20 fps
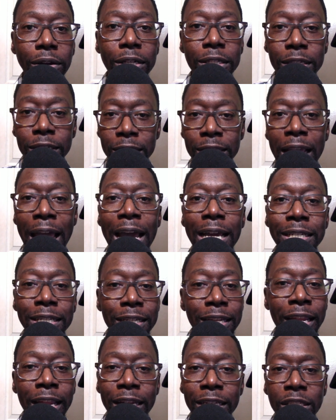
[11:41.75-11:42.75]
A society
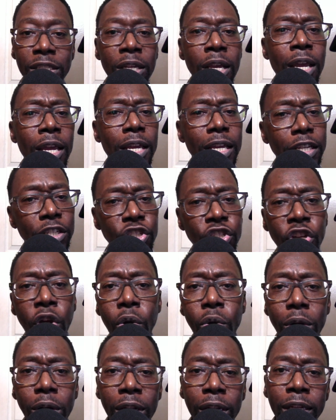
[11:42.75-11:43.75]
that is is
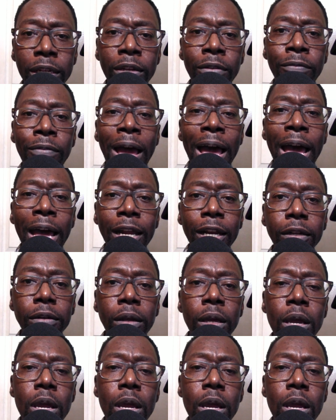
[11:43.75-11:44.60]
totally divided.